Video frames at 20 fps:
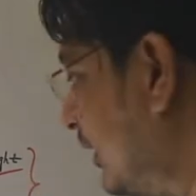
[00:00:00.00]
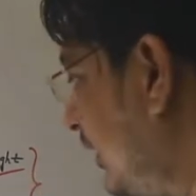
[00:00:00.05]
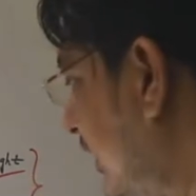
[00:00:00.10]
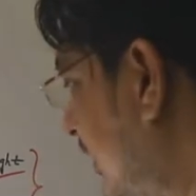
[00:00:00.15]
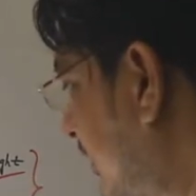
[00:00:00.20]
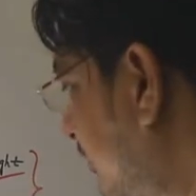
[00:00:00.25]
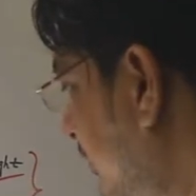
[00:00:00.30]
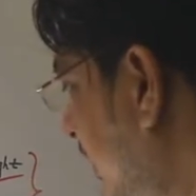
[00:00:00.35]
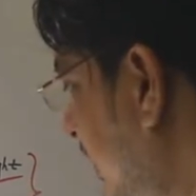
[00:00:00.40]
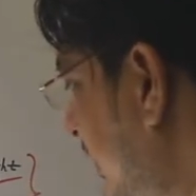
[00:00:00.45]

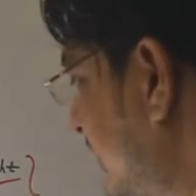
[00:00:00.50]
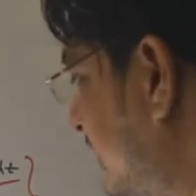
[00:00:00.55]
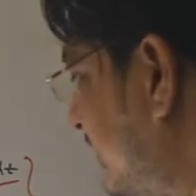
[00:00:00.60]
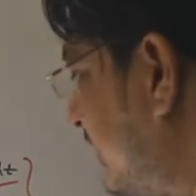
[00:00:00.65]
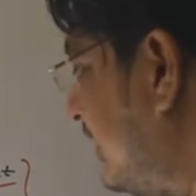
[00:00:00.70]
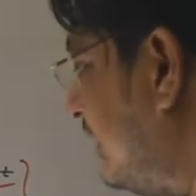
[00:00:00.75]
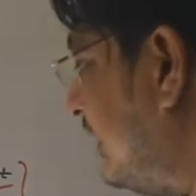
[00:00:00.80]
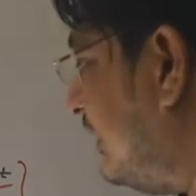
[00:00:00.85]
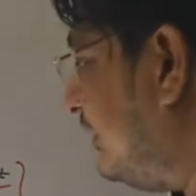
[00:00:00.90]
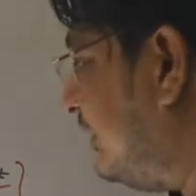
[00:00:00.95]
It means
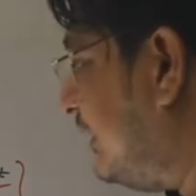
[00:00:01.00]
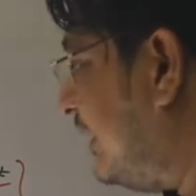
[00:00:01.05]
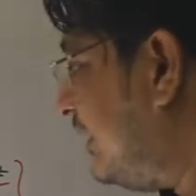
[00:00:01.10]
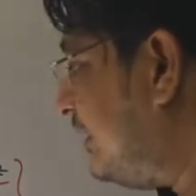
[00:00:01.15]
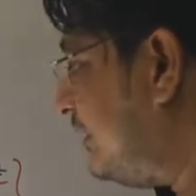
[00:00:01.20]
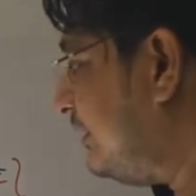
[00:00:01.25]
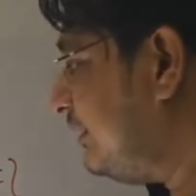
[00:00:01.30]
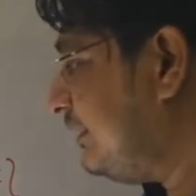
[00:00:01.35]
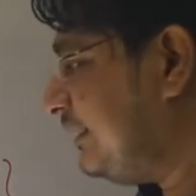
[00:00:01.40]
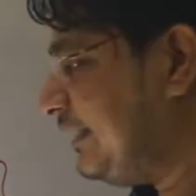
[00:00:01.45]

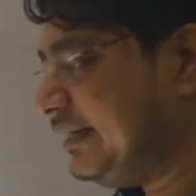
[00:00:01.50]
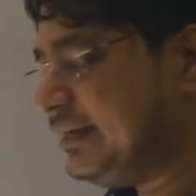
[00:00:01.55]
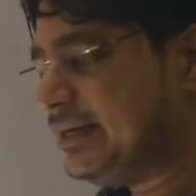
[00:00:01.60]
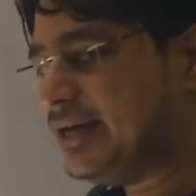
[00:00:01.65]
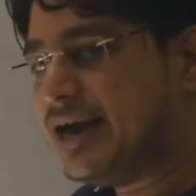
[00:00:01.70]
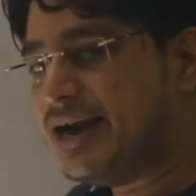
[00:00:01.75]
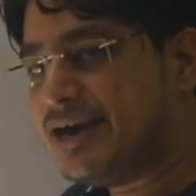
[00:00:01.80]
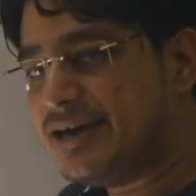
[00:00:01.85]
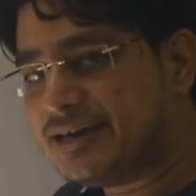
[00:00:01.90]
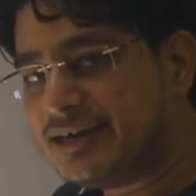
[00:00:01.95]
that in
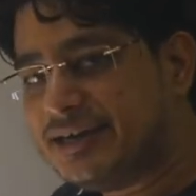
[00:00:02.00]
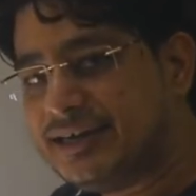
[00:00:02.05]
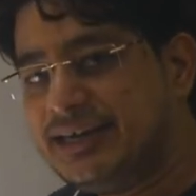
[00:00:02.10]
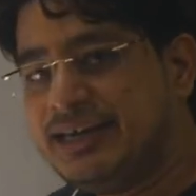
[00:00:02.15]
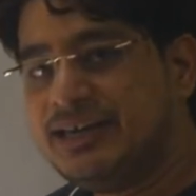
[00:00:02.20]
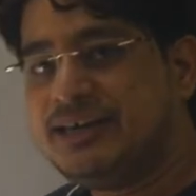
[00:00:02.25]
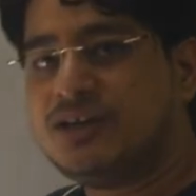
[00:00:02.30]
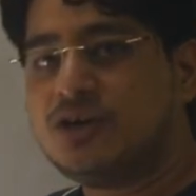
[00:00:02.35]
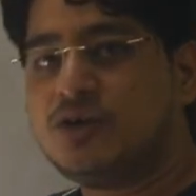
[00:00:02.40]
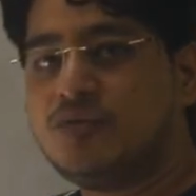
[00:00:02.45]
100
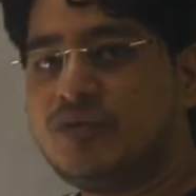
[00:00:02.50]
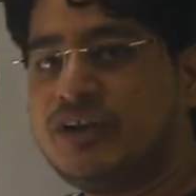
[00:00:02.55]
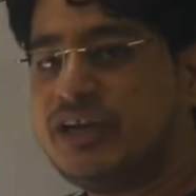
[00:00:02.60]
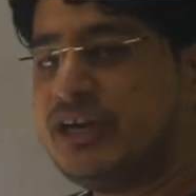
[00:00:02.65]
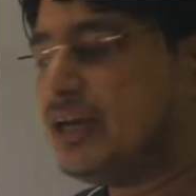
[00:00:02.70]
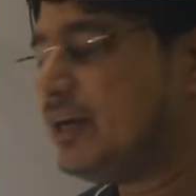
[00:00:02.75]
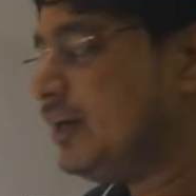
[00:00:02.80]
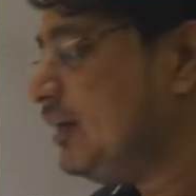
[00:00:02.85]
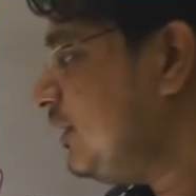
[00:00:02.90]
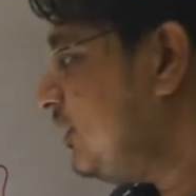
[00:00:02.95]
liter of
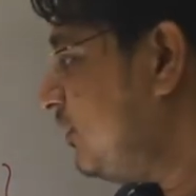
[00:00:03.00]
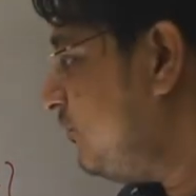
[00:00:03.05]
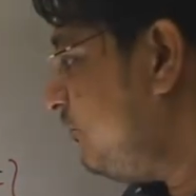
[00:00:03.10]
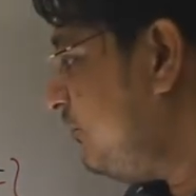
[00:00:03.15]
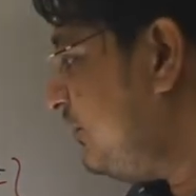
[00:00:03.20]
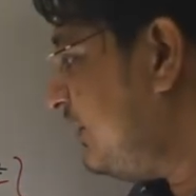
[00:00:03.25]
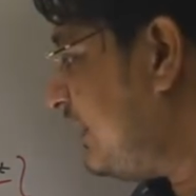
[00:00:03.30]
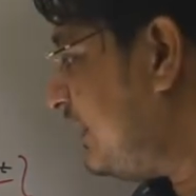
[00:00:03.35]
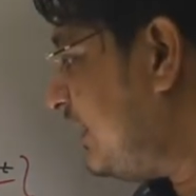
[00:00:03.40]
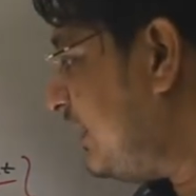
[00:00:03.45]
air
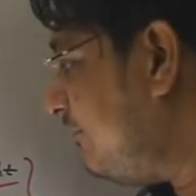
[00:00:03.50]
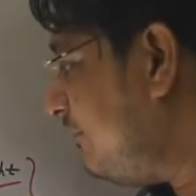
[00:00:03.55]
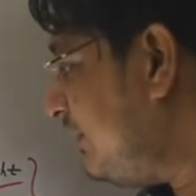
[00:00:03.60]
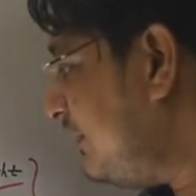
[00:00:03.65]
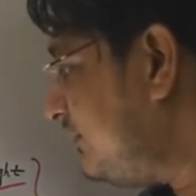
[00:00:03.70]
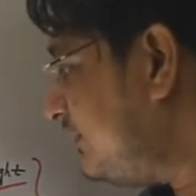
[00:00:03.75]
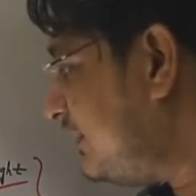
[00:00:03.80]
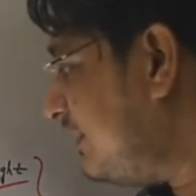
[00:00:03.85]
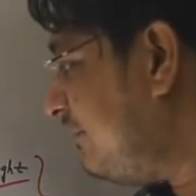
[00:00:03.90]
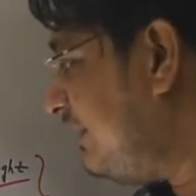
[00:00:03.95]
we are
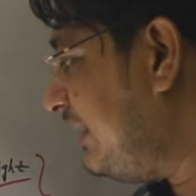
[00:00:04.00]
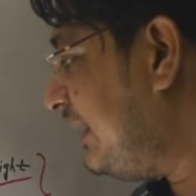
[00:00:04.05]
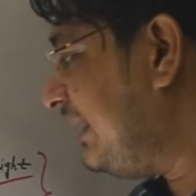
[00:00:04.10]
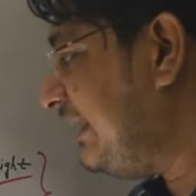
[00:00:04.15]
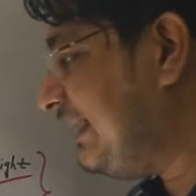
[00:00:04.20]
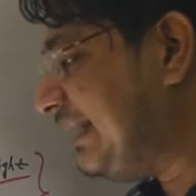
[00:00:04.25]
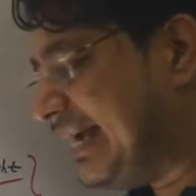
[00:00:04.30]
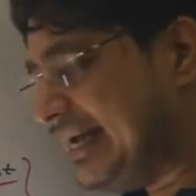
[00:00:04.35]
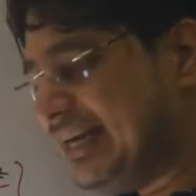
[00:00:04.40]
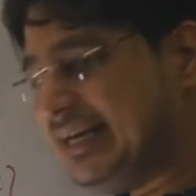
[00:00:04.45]
having
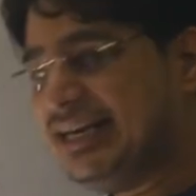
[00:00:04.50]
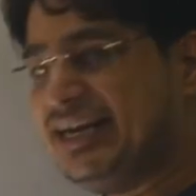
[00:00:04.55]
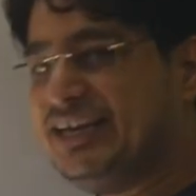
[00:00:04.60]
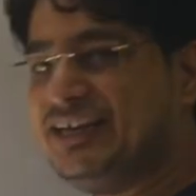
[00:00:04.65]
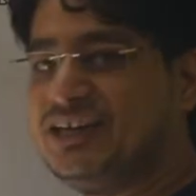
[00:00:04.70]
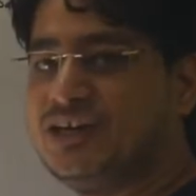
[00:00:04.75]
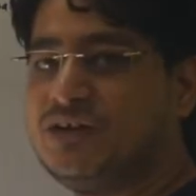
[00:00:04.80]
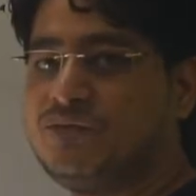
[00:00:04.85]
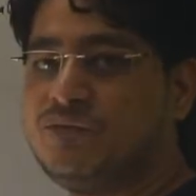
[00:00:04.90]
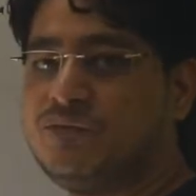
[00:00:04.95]
79
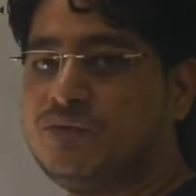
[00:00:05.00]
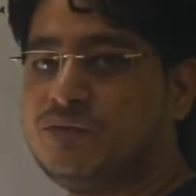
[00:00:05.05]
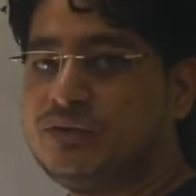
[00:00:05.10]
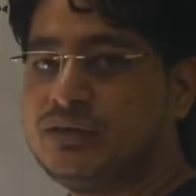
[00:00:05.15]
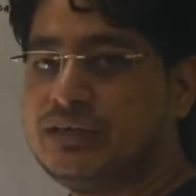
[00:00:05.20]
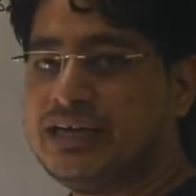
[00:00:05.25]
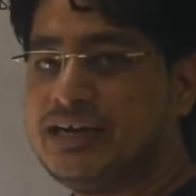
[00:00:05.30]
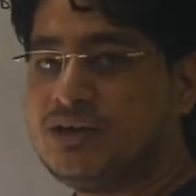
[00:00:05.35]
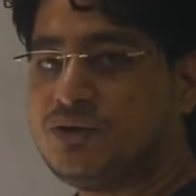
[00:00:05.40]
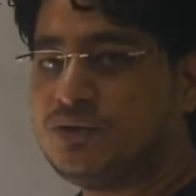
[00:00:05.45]
liter of
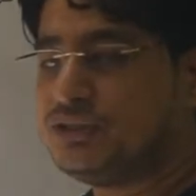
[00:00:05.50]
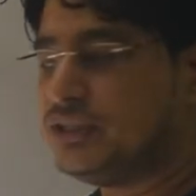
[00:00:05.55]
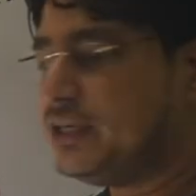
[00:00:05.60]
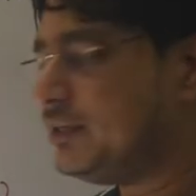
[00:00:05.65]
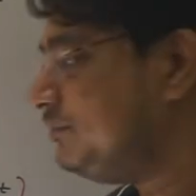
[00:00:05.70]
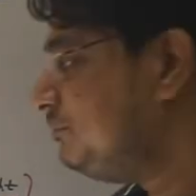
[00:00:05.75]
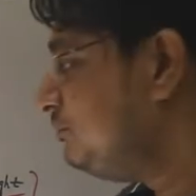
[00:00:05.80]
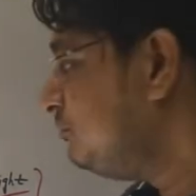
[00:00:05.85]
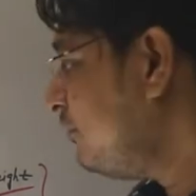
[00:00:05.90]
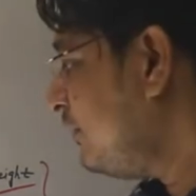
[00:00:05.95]

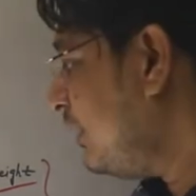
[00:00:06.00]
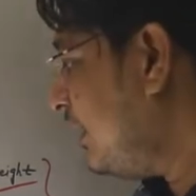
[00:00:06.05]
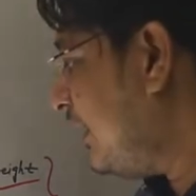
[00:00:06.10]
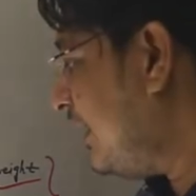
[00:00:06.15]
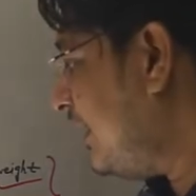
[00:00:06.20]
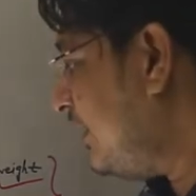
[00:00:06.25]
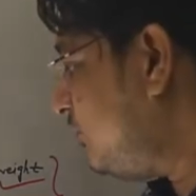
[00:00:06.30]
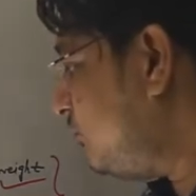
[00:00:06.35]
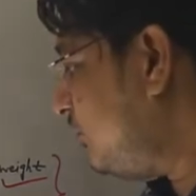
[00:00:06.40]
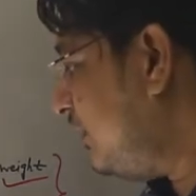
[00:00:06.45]
nitrogen
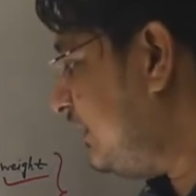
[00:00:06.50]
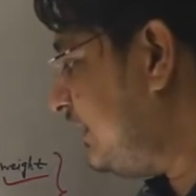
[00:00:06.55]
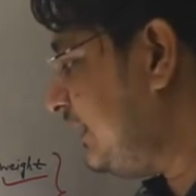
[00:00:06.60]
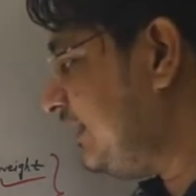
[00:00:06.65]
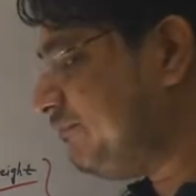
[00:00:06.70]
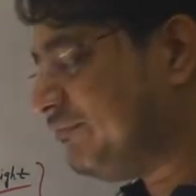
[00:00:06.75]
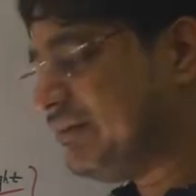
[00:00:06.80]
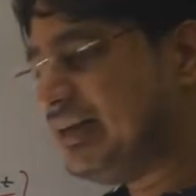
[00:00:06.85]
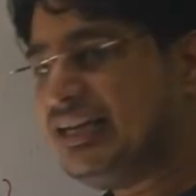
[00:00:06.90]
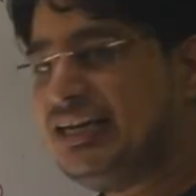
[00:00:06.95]
and
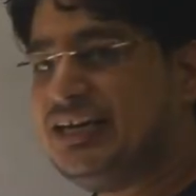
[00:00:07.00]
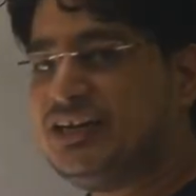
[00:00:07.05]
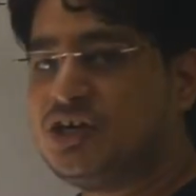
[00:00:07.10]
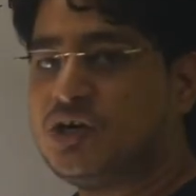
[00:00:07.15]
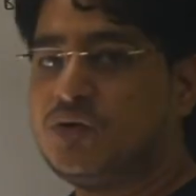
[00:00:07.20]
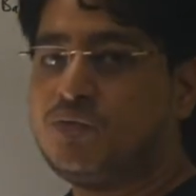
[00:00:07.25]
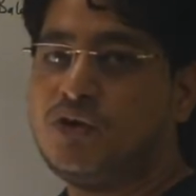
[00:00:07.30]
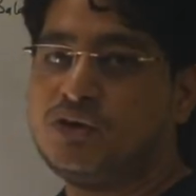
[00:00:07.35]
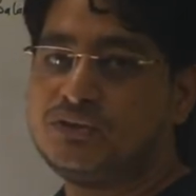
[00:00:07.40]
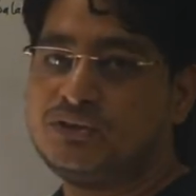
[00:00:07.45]
21
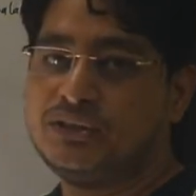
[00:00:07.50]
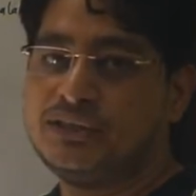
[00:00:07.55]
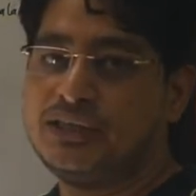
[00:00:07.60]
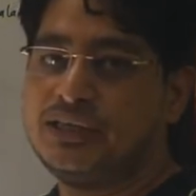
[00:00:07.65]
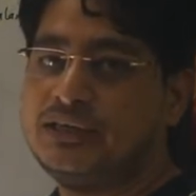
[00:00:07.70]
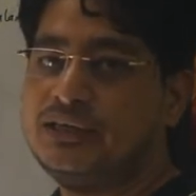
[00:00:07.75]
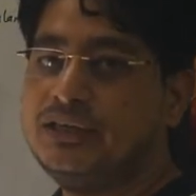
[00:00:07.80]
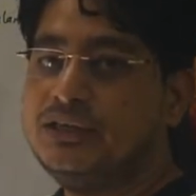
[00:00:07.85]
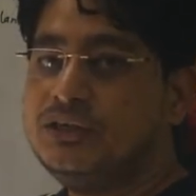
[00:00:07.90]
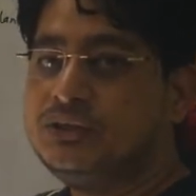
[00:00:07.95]
liter of
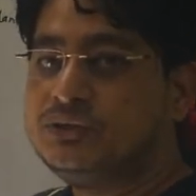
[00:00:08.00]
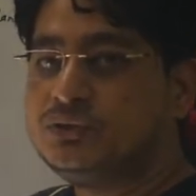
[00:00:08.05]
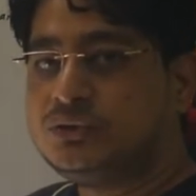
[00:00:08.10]
oxygen.